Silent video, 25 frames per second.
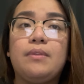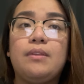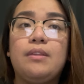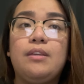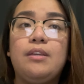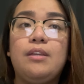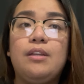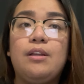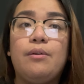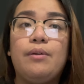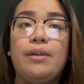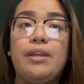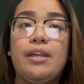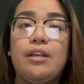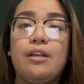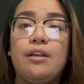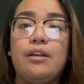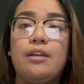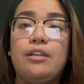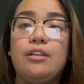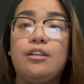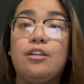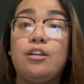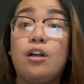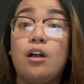it
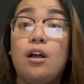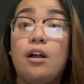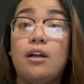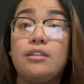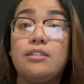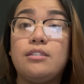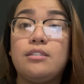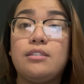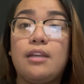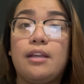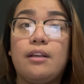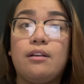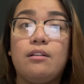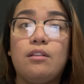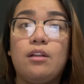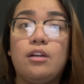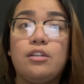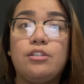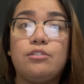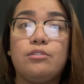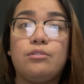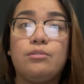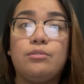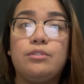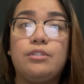could cause
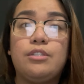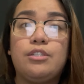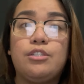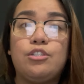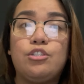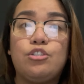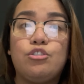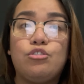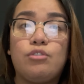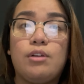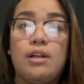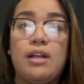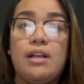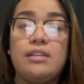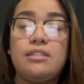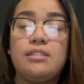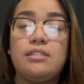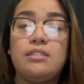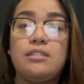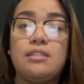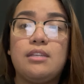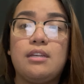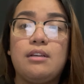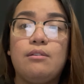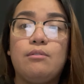psychological
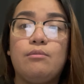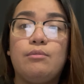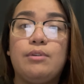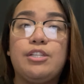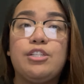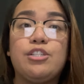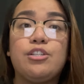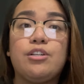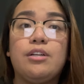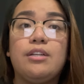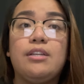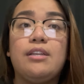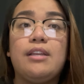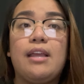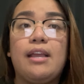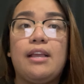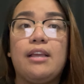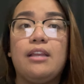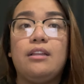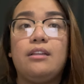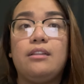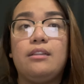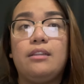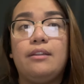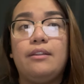distress, which could
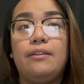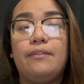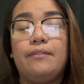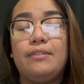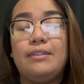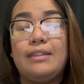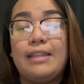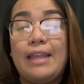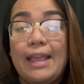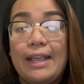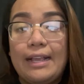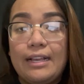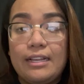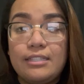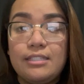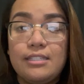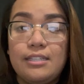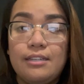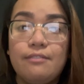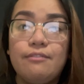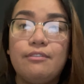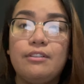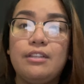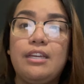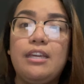
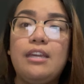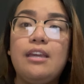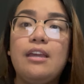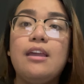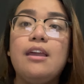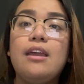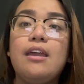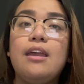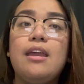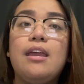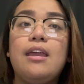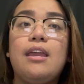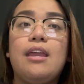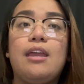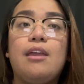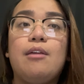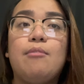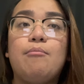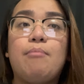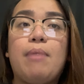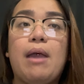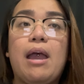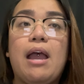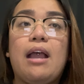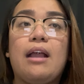negatively
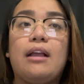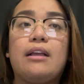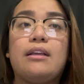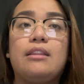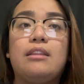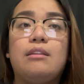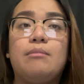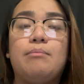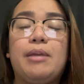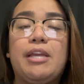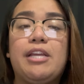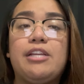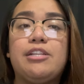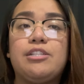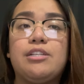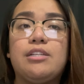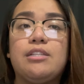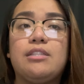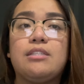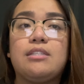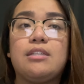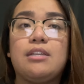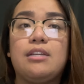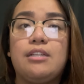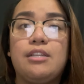impact the
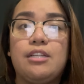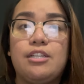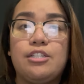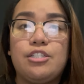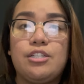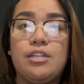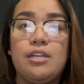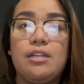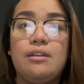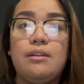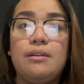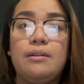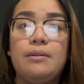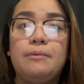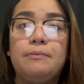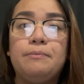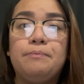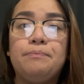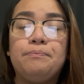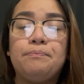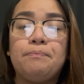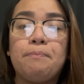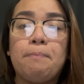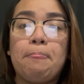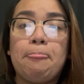patient's condition.
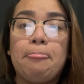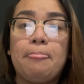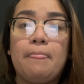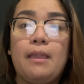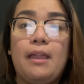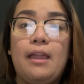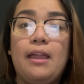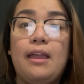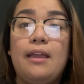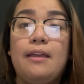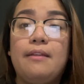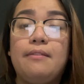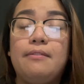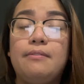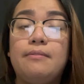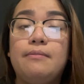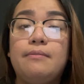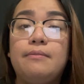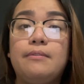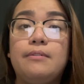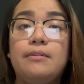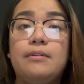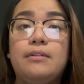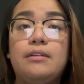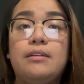And
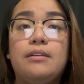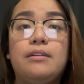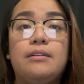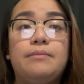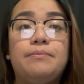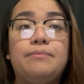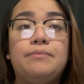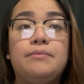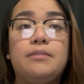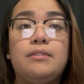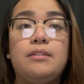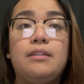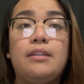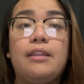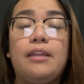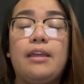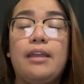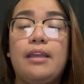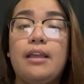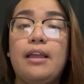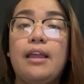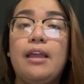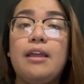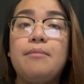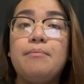
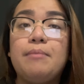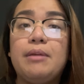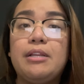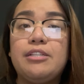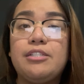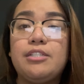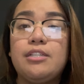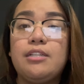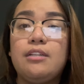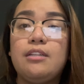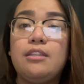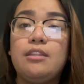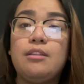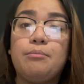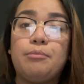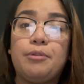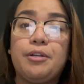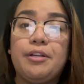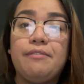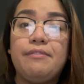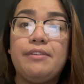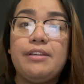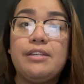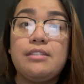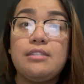like I had mentioned in the
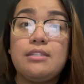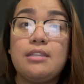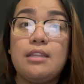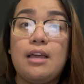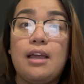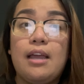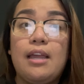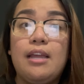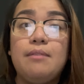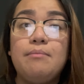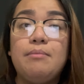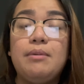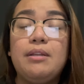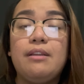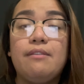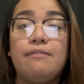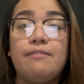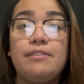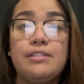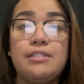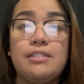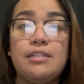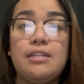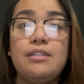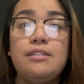previous slide,
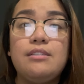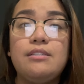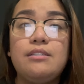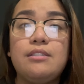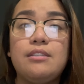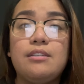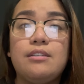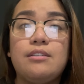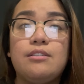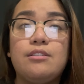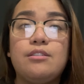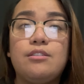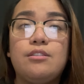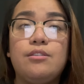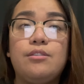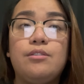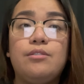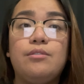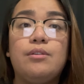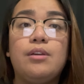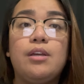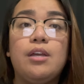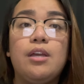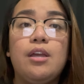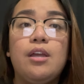beneficence is
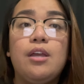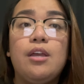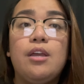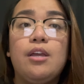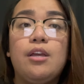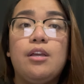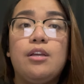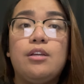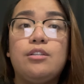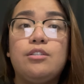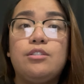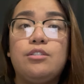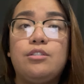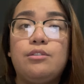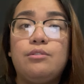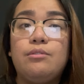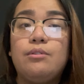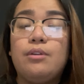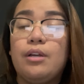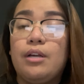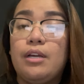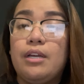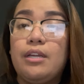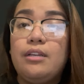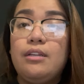to do
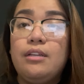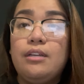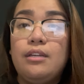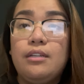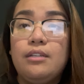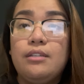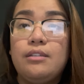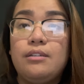good.